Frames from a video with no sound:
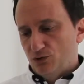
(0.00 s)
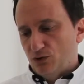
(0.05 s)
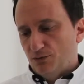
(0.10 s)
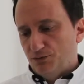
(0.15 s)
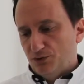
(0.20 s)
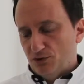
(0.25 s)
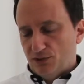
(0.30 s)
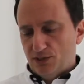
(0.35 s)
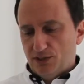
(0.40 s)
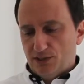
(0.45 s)

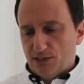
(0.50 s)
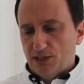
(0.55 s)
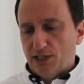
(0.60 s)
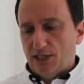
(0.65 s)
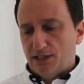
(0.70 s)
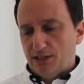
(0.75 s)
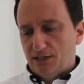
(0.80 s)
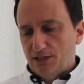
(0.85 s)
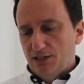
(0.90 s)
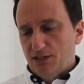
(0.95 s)
Obviously it's
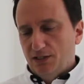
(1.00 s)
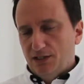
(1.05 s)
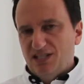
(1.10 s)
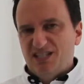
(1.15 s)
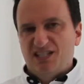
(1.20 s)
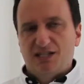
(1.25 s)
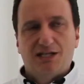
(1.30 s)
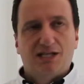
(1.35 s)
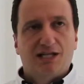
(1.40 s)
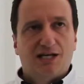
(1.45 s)
like,
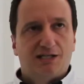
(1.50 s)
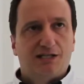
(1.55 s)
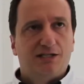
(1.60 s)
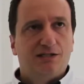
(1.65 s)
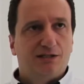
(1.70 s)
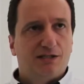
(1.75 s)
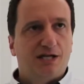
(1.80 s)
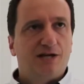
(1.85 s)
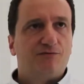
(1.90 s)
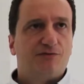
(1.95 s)
let's say, like
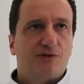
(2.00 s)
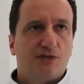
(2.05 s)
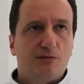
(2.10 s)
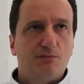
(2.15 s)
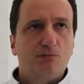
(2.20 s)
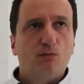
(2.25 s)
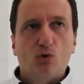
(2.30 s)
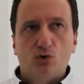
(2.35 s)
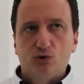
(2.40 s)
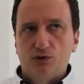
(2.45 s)
in every
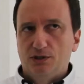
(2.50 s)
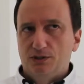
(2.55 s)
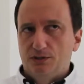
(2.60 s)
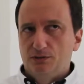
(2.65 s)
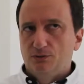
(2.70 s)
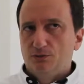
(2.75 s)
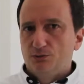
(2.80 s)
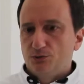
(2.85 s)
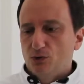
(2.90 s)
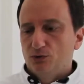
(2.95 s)

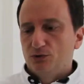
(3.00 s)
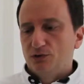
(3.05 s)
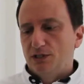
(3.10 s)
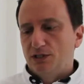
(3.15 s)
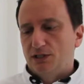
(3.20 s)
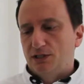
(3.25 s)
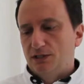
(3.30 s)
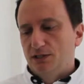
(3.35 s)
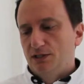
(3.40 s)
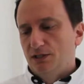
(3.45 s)
modern road
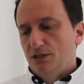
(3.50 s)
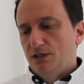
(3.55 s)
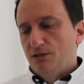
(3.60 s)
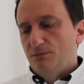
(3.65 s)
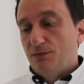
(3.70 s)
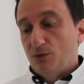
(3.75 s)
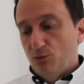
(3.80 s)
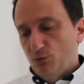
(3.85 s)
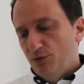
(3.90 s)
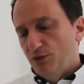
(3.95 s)
car,
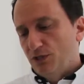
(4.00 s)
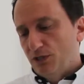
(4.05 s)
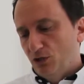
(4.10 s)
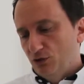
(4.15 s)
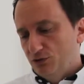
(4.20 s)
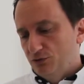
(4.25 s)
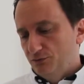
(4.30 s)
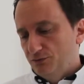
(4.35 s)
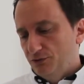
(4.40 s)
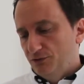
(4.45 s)
but with a
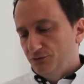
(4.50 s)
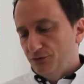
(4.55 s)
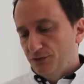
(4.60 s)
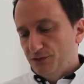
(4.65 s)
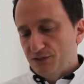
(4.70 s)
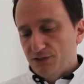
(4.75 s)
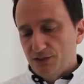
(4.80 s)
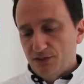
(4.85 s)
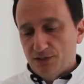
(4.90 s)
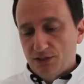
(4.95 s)
lot of
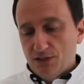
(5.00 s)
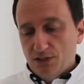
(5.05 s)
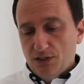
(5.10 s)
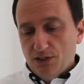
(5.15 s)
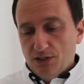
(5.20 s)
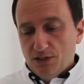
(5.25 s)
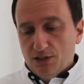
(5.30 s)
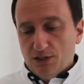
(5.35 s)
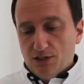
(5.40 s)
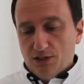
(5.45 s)
differences.
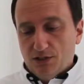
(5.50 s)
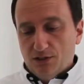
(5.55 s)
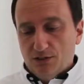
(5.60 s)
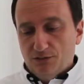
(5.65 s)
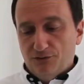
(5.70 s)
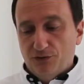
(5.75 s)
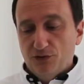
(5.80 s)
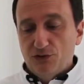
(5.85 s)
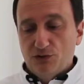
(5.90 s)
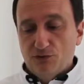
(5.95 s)

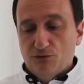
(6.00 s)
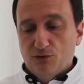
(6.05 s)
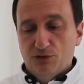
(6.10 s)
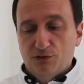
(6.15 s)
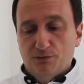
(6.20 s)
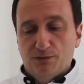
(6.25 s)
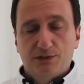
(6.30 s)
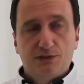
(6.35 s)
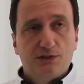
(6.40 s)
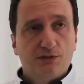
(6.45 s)
First of all,
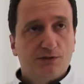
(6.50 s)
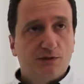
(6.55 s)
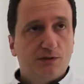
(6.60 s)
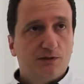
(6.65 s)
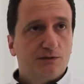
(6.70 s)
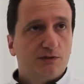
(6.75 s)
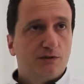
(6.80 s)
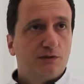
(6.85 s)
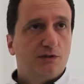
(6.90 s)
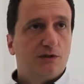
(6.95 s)
the
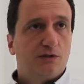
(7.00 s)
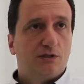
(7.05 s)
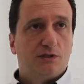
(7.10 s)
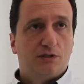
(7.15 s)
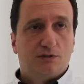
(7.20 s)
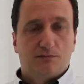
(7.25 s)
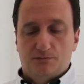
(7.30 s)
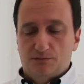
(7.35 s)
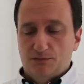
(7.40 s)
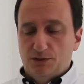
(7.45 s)
material.
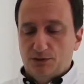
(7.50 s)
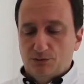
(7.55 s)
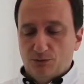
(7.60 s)
In a